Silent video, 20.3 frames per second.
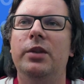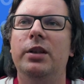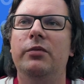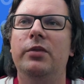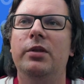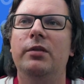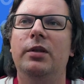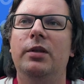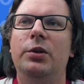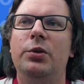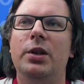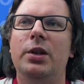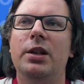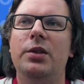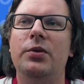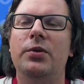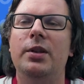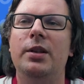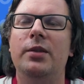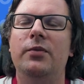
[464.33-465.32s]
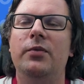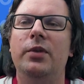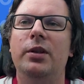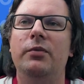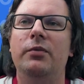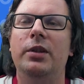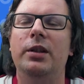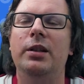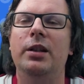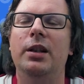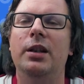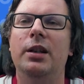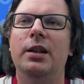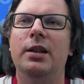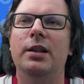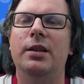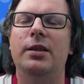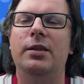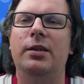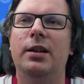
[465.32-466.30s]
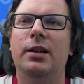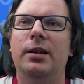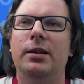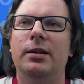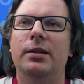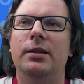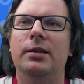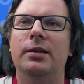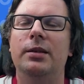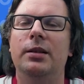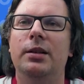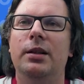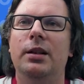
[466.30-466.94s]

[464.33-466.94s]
We will change this when we start the